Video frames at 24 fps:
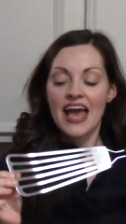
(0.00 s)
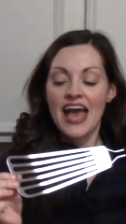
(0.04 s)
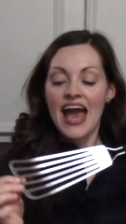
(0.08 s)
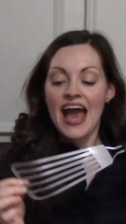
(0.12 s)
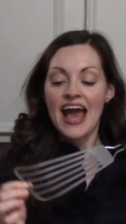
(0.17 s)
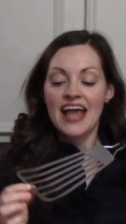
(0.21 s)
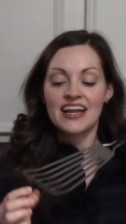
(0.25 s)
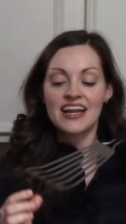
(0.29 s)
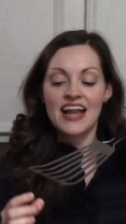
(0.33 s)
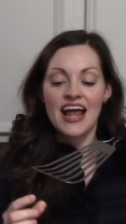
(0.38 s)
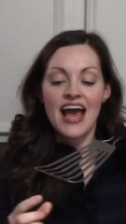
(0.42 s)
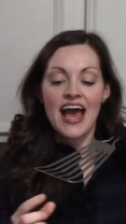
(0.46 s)

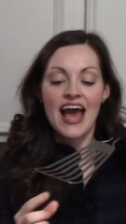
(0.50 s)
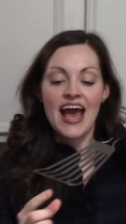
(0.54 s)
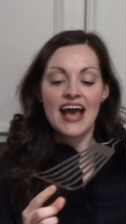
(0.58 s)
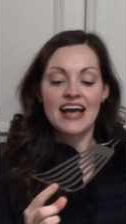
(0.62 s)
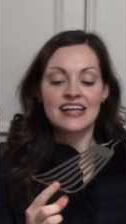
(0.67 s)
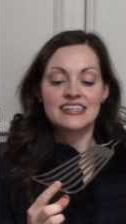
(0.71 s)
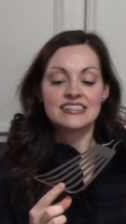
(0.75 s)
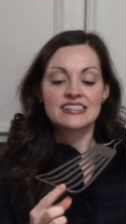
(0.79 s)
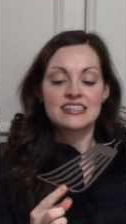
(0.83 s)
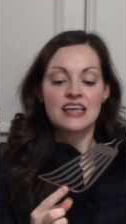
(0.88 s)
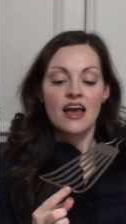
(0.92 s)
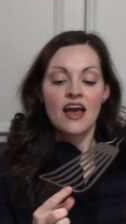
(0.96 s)
and it
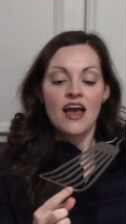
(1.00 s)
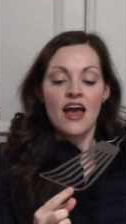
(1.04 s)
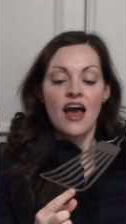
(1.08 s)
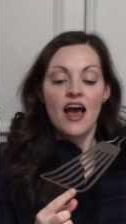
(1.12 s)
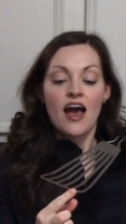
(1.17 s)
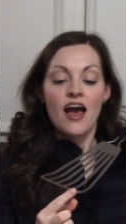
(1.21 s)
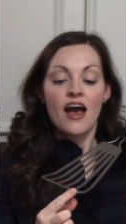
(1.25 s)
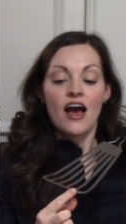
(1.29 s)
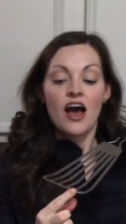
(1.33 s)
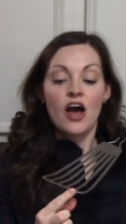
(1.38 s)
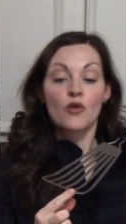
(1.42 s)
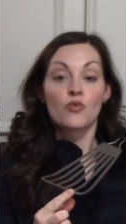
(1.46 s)
has
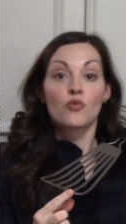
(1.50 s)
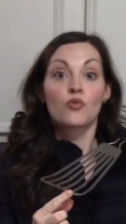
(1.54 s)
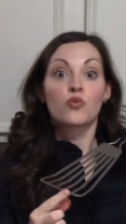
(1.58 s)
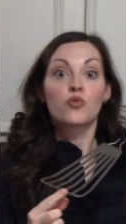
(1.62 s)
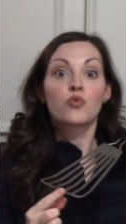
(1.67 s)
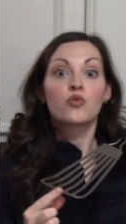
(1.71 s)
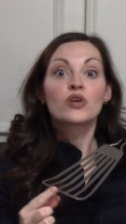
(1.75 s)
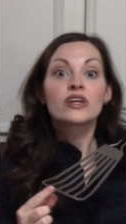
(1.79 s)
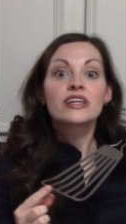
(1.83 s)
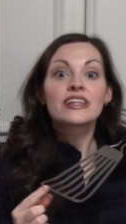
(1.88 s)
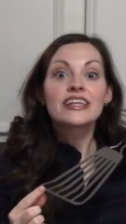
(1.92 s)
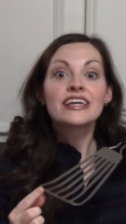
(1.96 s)
a
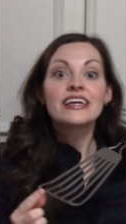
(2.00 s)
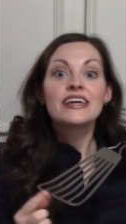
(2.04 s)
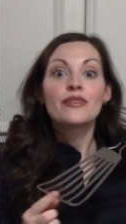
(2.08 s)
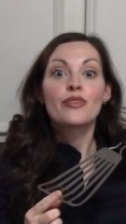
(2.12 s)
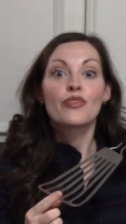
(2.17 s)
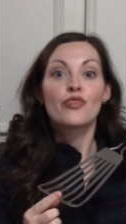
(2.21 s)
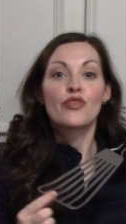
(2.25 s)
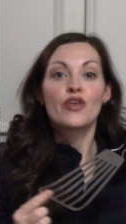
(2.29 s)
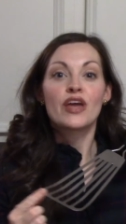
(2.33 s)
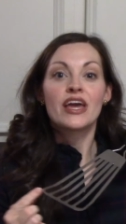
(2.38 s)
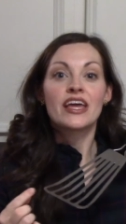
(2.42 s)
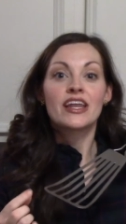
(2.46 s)
really
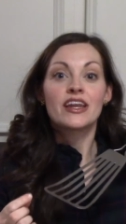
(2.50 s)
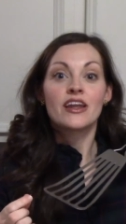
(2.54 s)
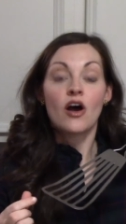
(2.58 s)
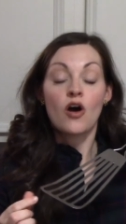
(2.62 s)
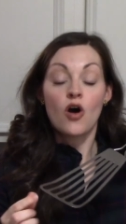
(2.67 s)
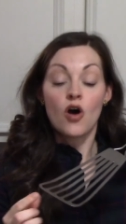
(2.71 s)
thin,